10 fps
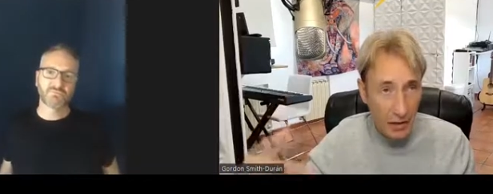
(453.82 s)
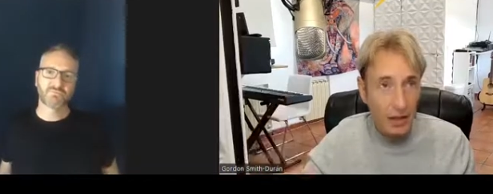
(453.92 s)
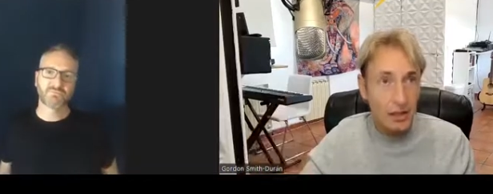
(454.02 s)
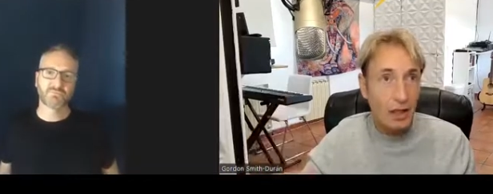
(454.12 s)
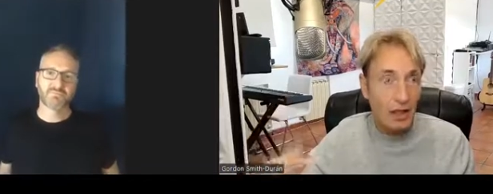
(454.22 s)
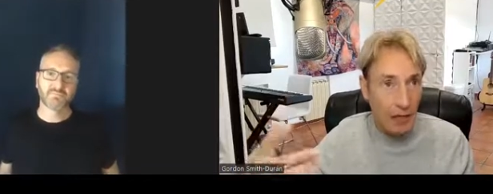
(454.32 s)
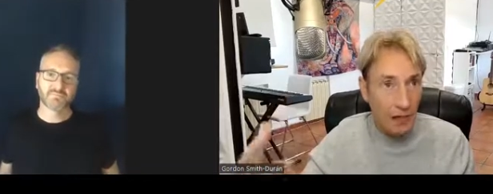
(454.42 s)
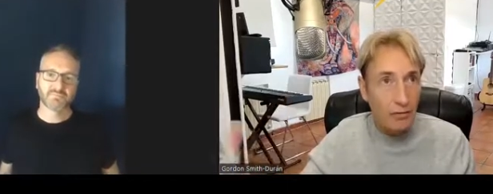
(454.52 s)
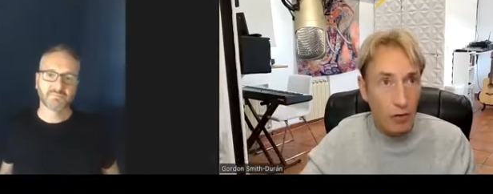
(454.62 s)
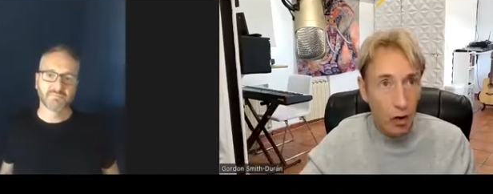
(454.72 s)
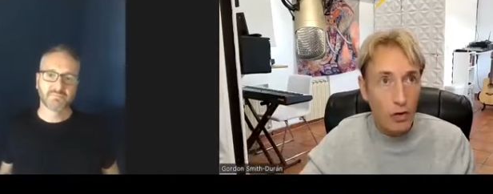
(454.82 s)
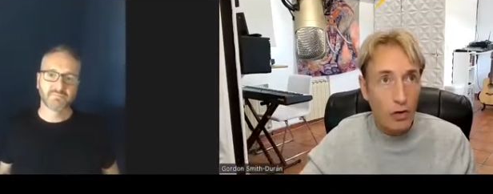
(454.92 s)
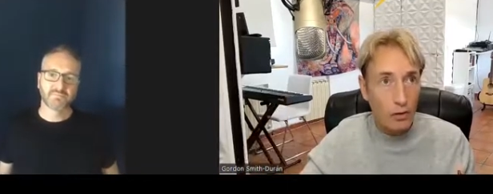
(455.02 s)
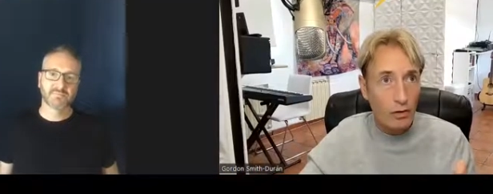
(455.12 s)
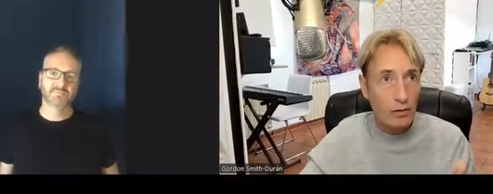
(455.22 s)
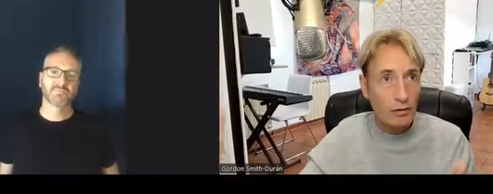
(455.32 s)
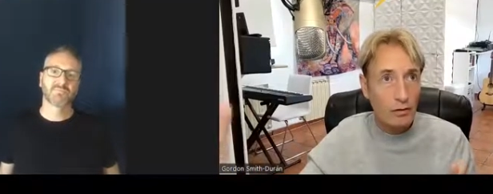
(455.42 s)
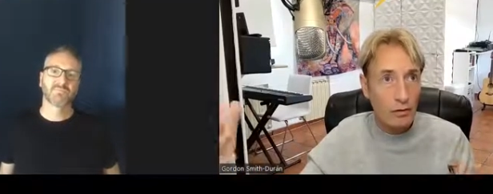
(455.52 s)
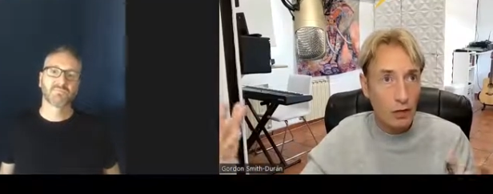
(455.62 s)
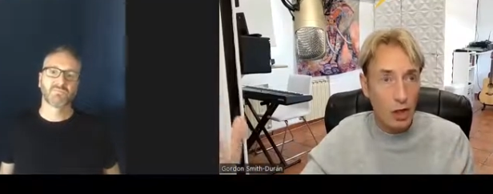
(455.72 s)
Speaker 1: think it's a lifelong
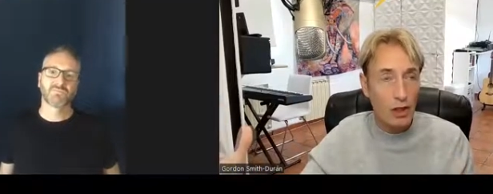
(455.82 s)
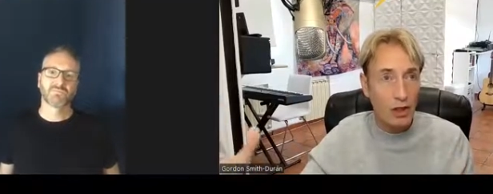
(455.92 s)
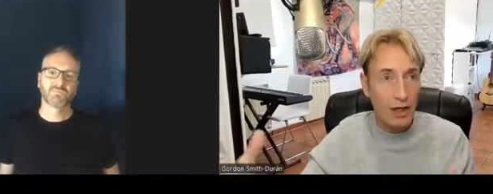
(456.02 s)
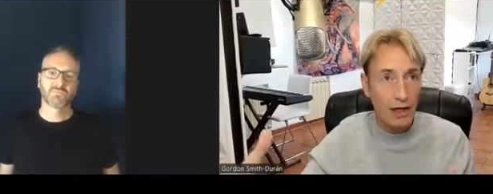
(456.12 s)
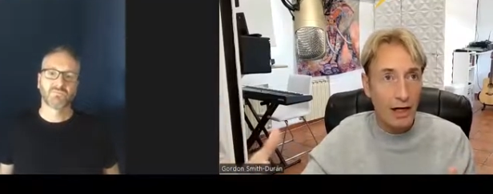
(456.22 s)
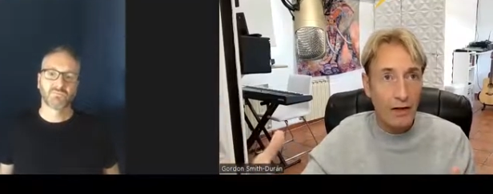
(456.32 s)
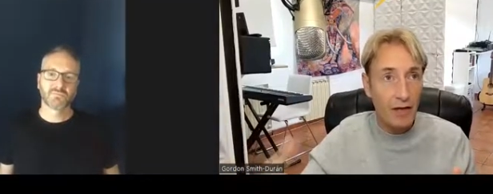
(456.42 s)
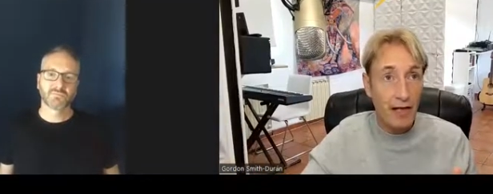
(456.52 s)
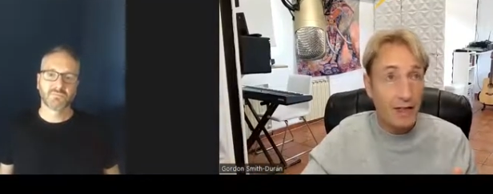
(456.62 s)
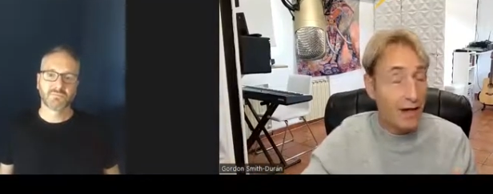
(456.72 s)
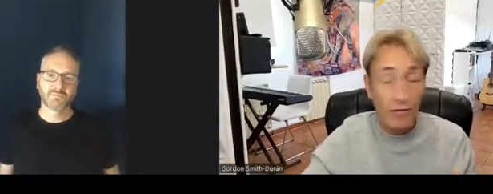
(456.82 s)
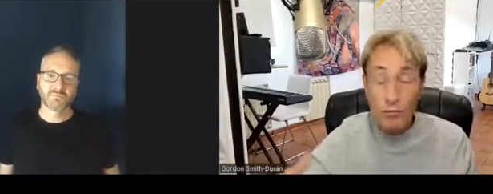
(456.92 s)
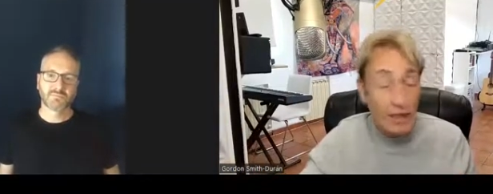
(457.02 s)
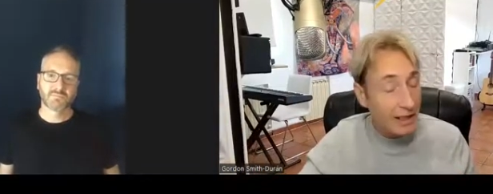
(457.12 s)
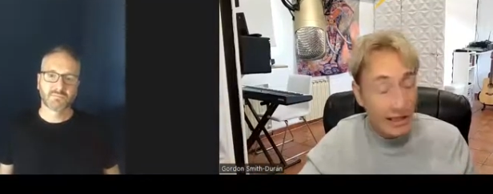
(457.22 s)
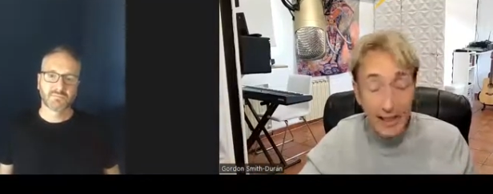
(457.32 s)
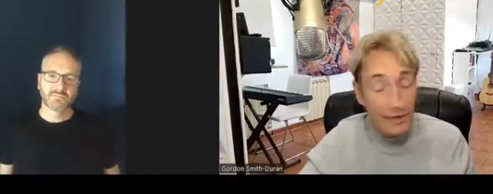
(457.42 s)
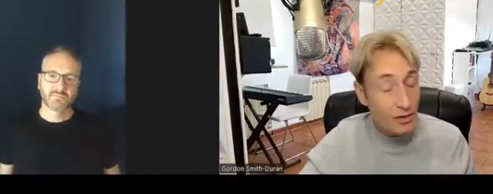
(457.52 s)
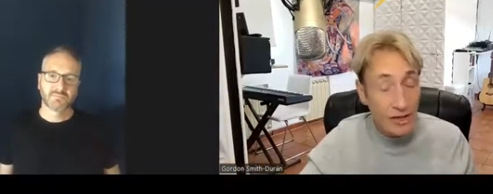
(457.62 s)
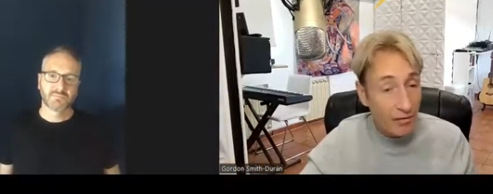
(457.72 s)
journey that, that never really
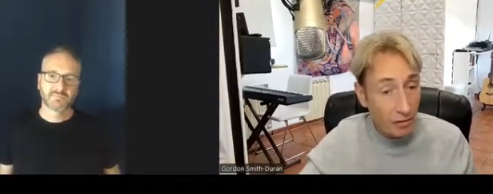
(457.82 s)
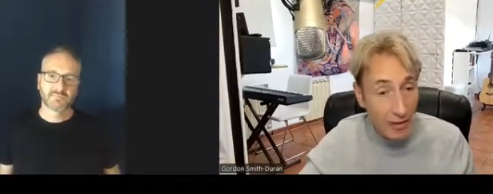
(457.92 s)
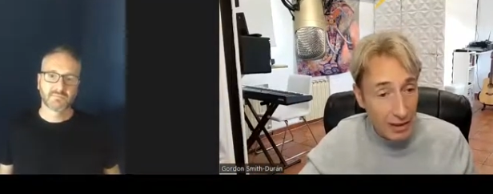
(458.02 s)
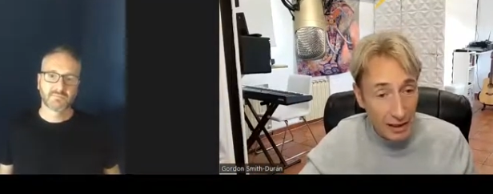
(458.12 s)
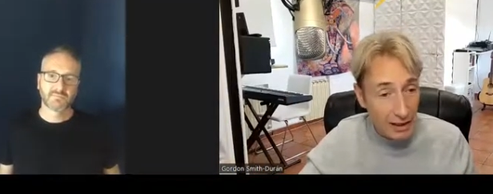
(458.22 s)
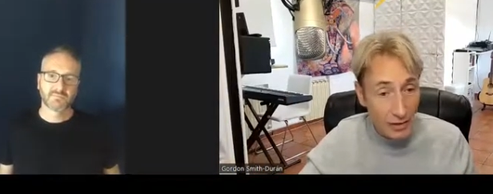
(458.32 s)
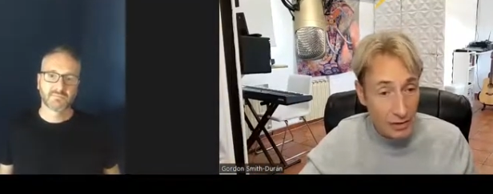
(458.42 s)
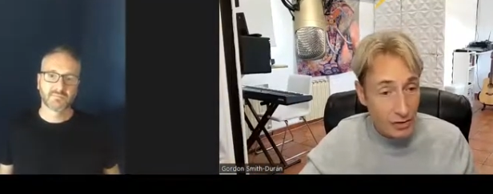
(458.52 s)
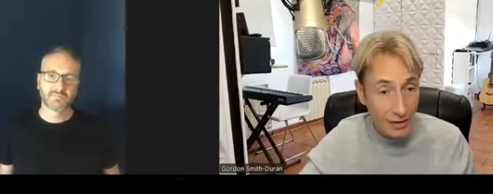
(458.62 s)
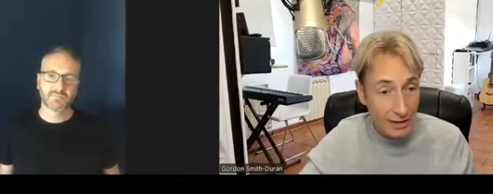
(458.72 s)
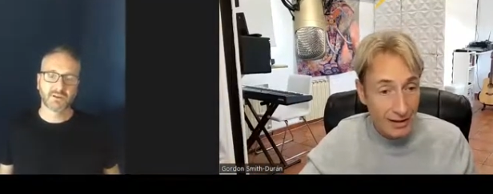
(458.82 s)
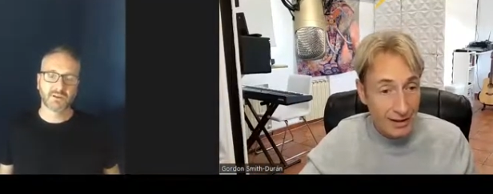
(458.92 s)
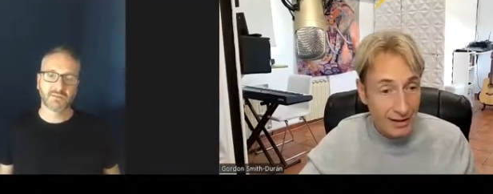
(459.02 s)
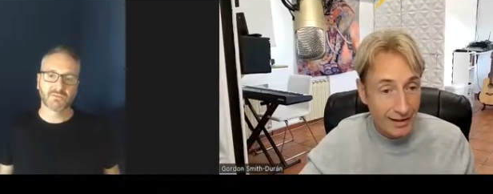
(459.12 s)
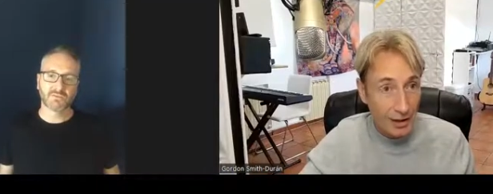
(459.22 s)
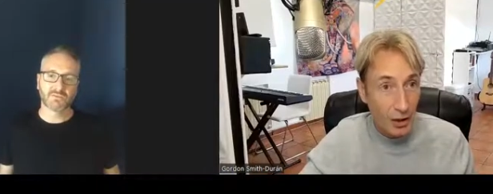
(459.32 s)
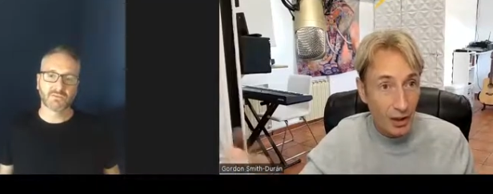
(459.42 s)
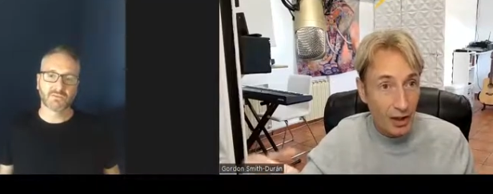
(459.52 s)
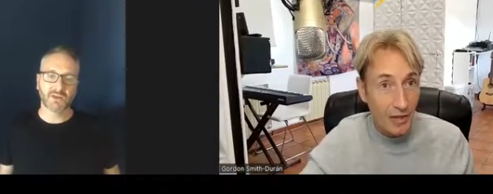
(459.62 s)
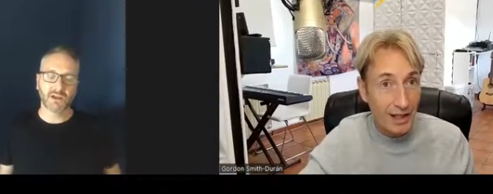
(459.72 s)
ends, never really ends. No. You know,
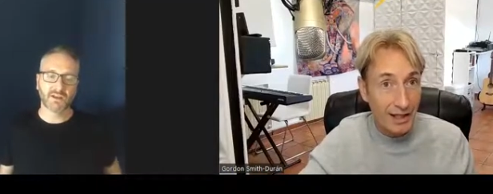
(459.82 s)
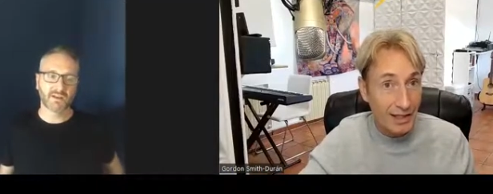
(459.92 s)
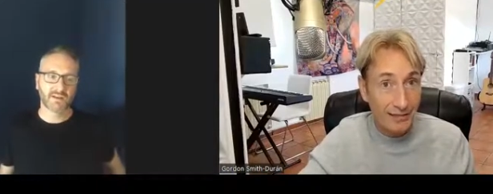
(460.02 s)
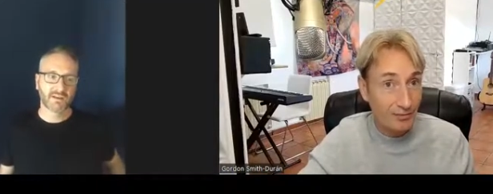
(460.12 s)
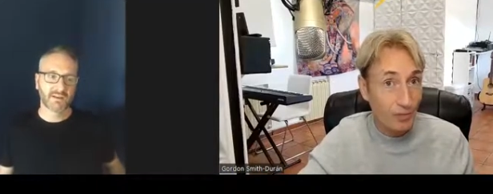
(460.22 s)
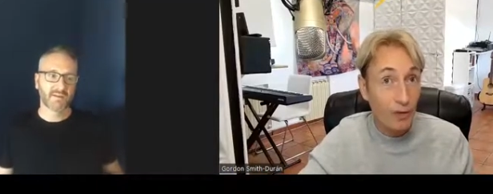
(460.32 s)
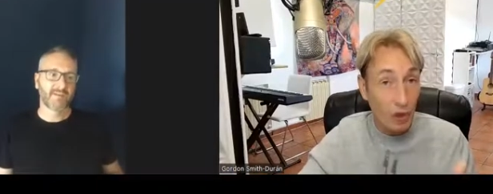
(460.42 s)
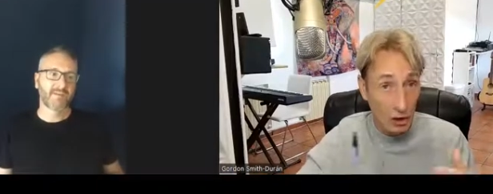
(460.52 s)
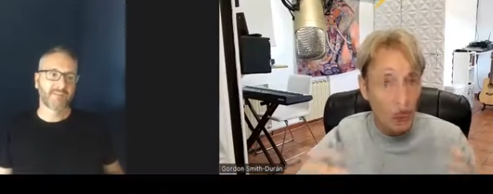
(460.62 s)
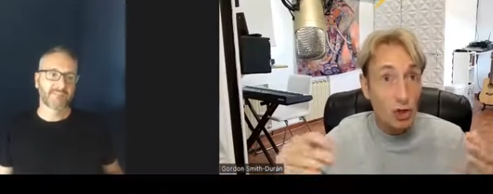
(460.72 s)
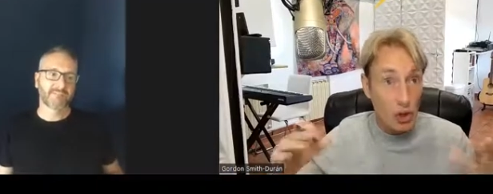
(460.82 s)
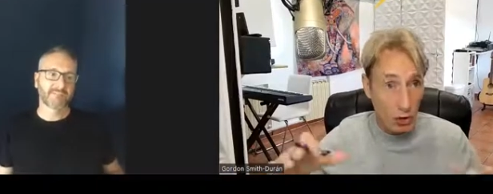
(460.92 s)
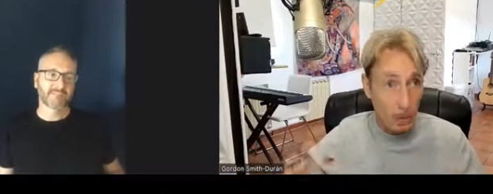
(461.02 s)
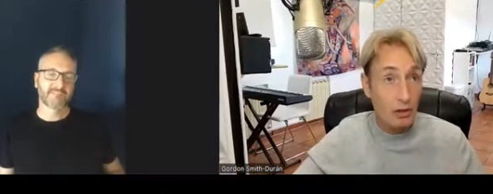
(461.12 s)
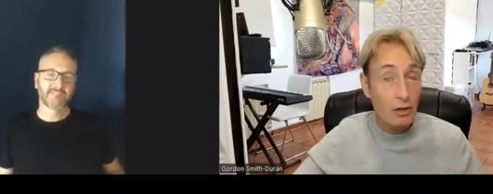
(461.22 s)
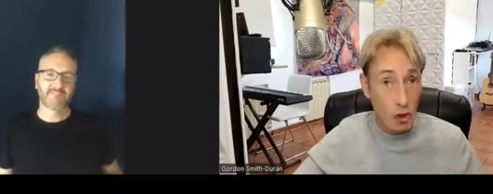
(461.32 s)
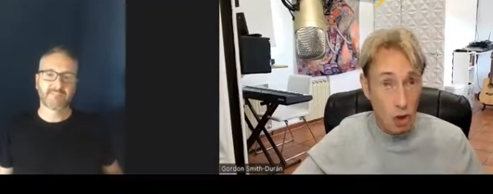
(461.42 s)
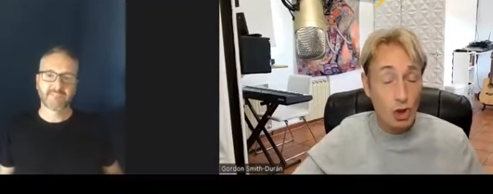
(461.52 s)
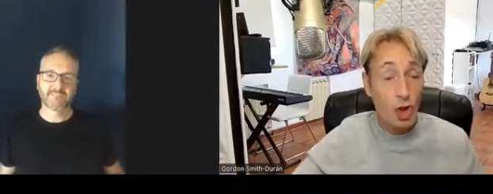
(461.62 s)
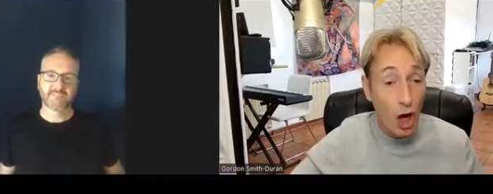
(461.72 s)
and no, I think I... we've got to just,
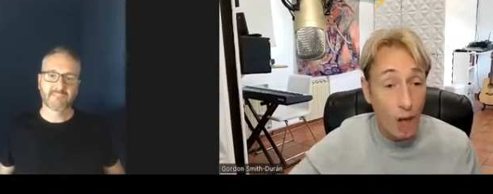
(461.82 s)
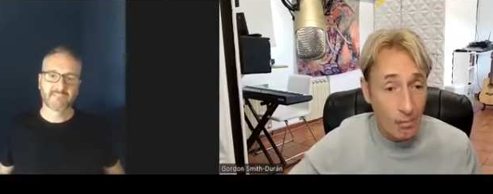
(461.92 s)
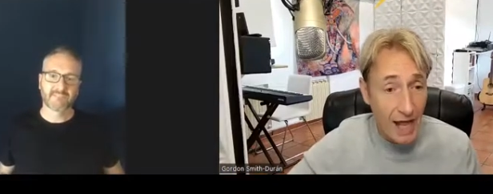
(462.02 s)
just calm